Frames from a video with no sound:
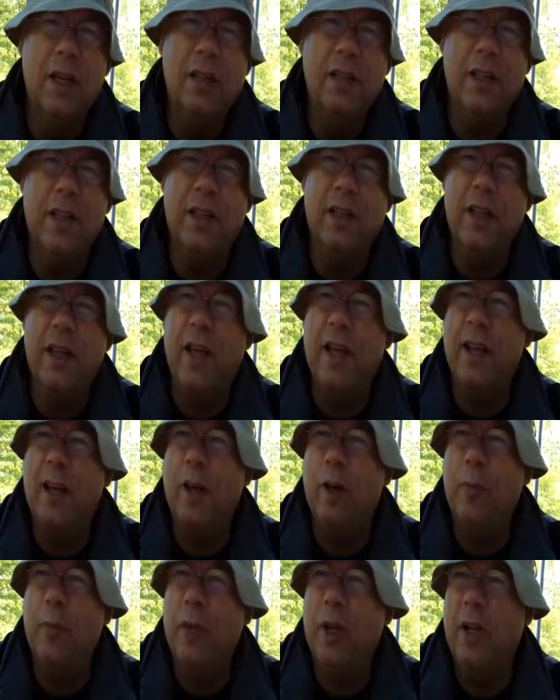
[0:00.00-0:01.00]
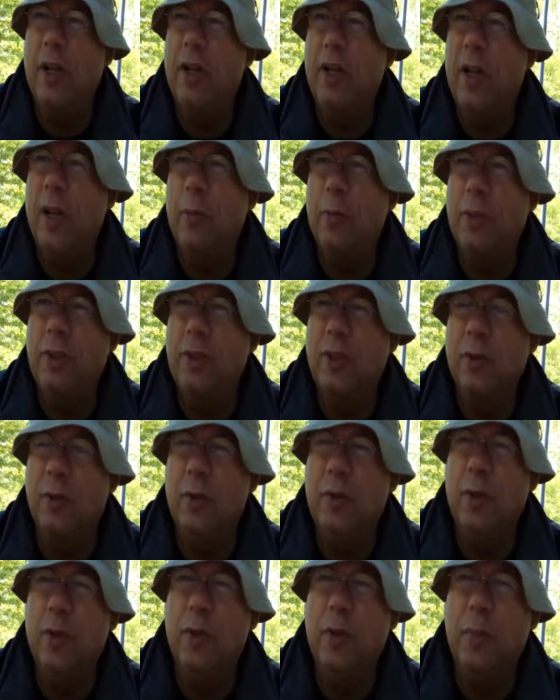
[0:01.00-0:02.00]
Set that up, held it up with
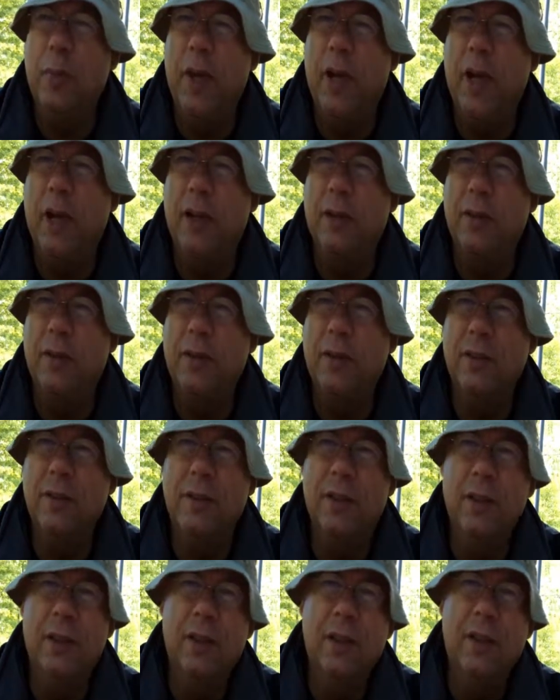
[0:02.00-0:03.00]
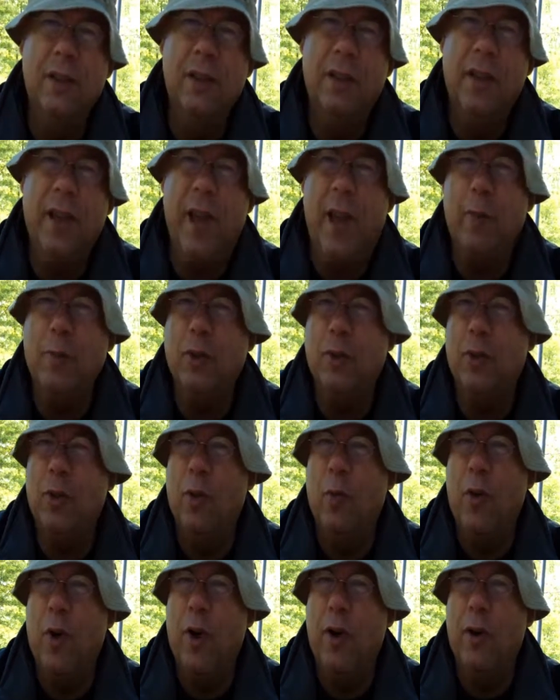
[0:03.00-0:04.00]
some canoe paddles, captured
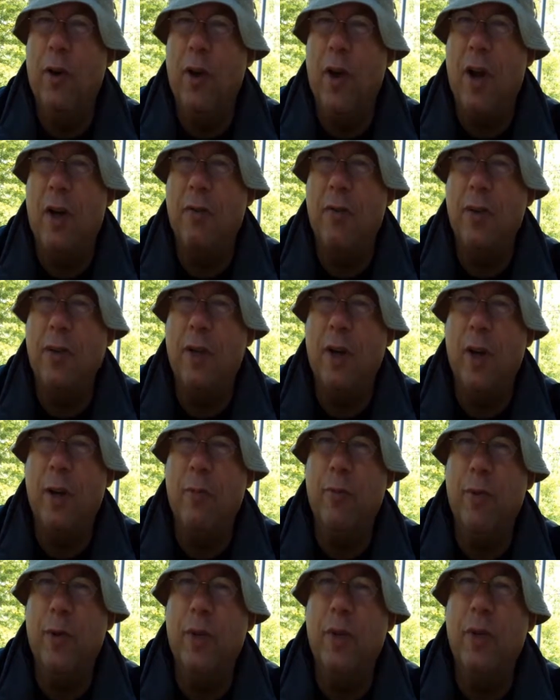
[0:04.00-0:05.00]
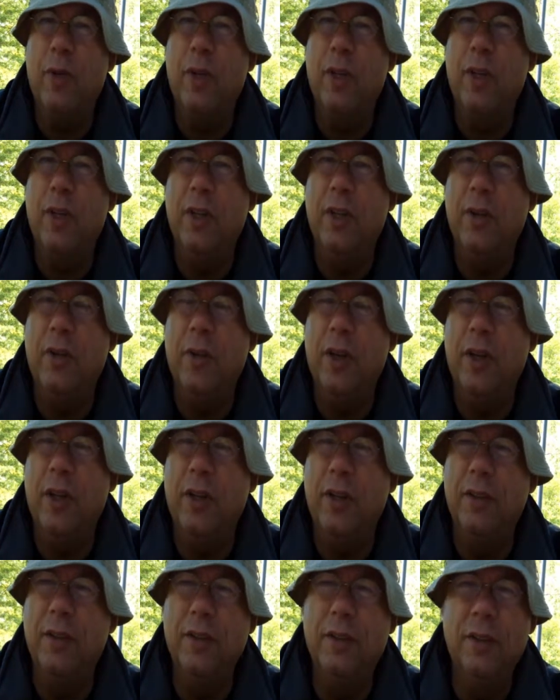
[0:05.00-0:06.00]
the water off the tarp for cooking and
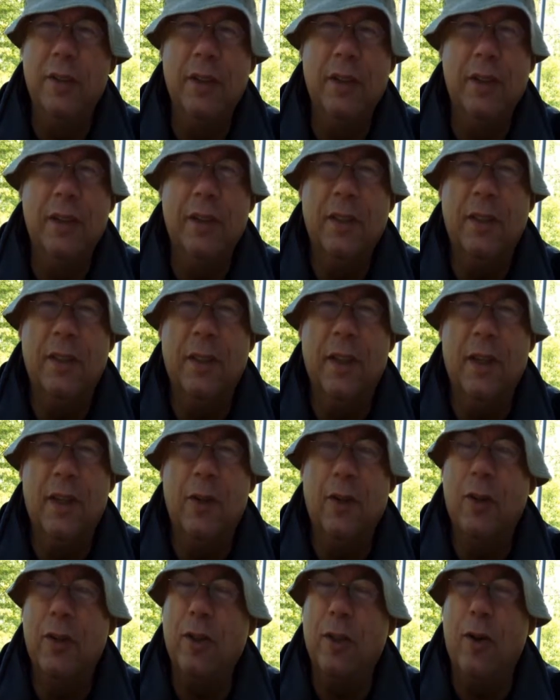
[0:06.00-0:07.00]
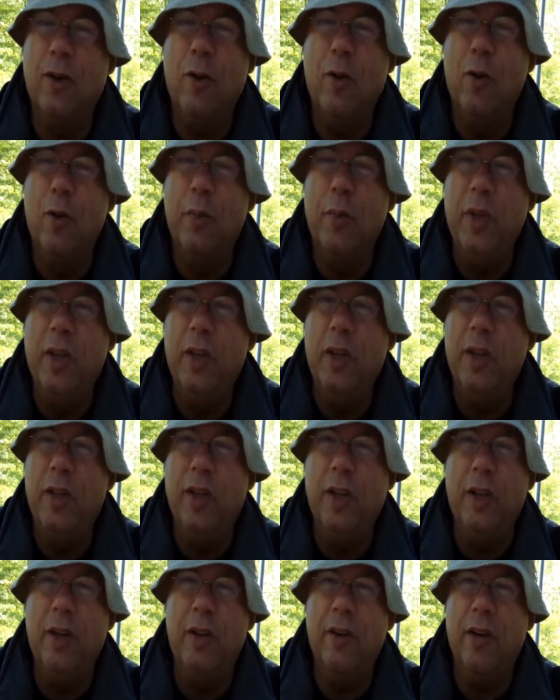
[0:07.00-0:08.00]
drinking, cooked our whole meal
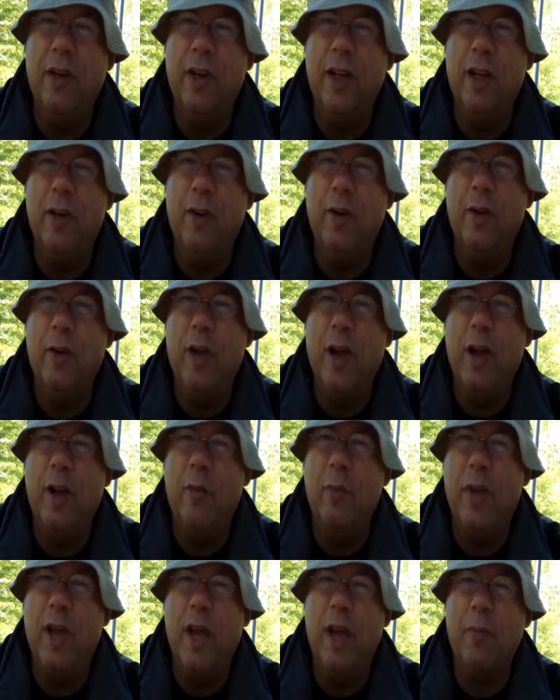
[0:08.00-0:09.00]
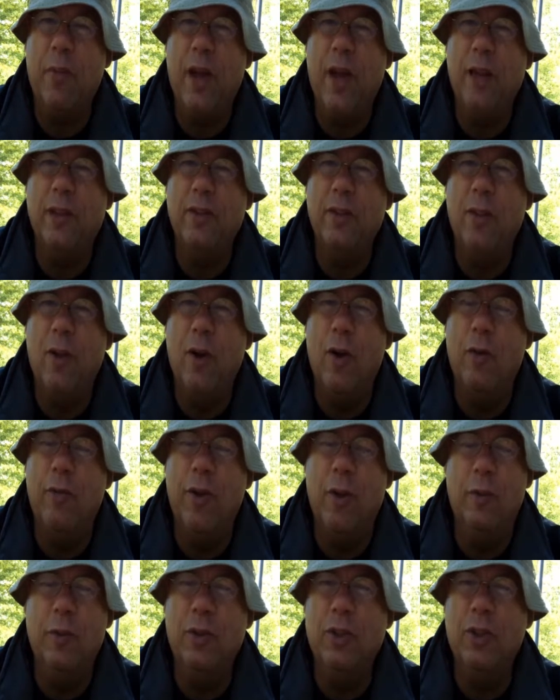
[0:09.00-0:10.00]
in under it on a backpack
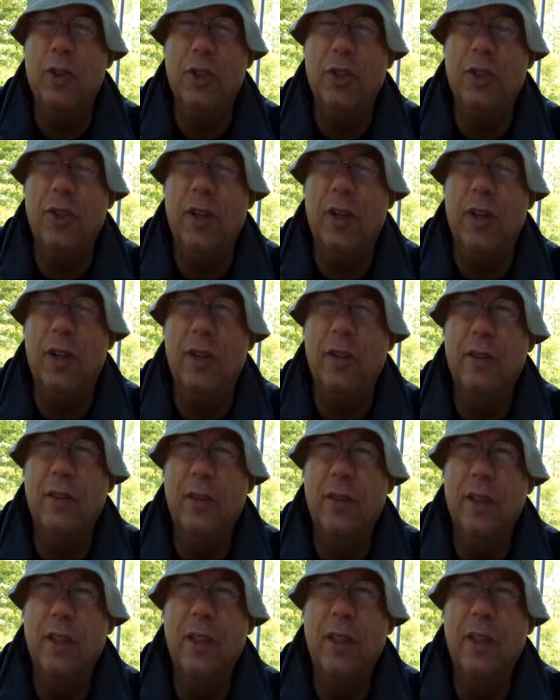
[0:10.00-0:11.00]
stove, and it was just a